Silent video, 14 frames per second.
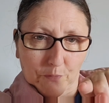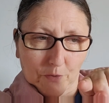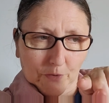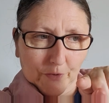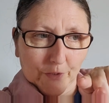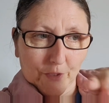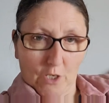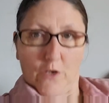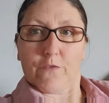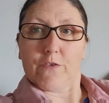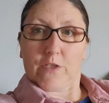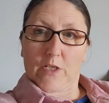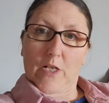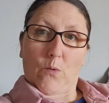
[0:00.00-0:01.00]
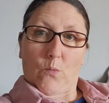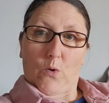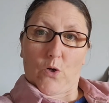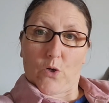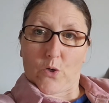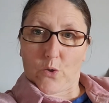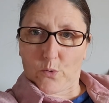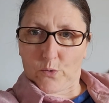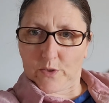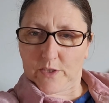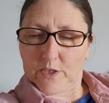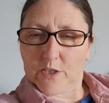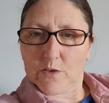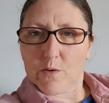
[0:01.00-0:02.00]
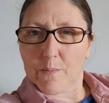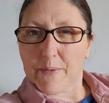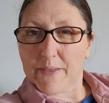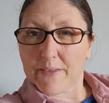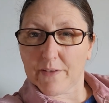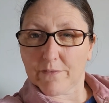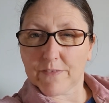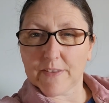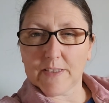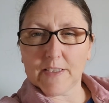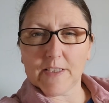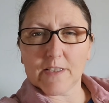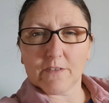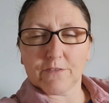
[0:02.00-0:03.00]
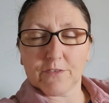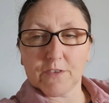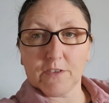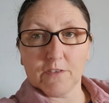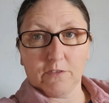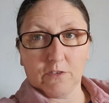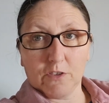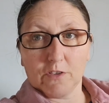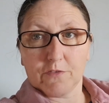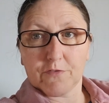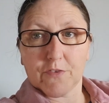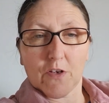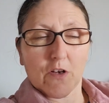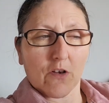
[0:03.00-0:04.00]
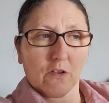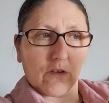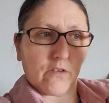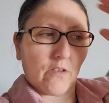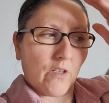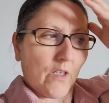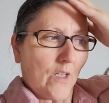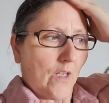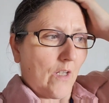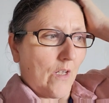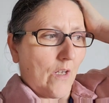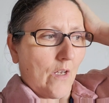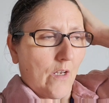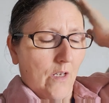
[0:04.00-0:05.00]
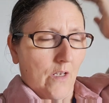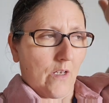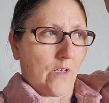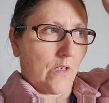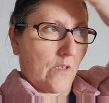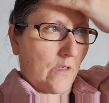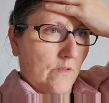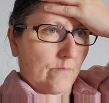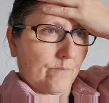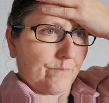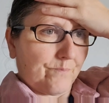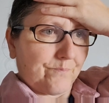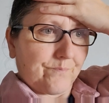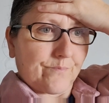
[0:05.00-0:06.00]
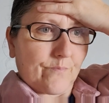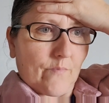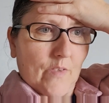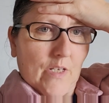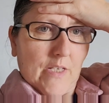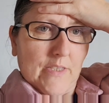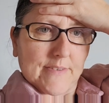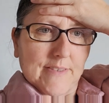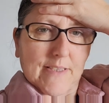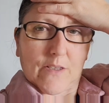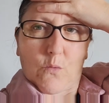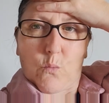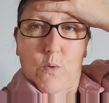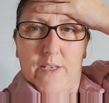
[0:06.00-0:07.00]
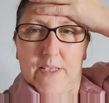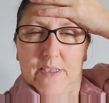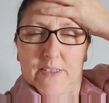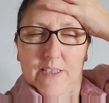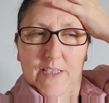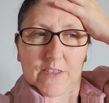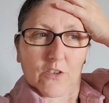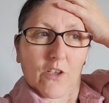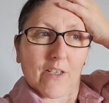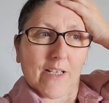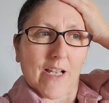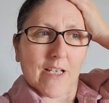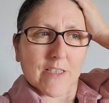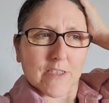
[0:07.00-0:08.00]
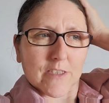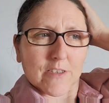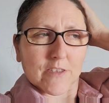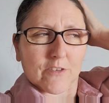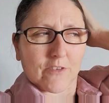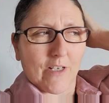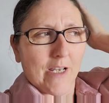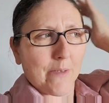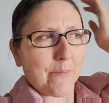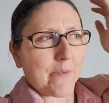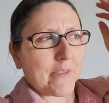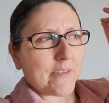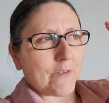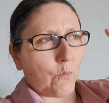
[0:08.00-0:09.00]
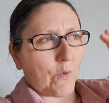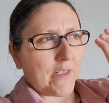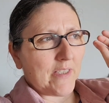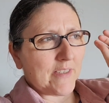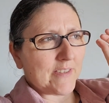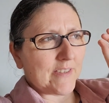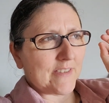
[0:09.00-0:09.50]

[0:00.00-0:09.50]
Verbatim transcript: on a nerve and you're like, whoa, you know what I mean? That feeling of you're going to fall. Um, it's like a weird, I don't, I can't describe it, it's a weird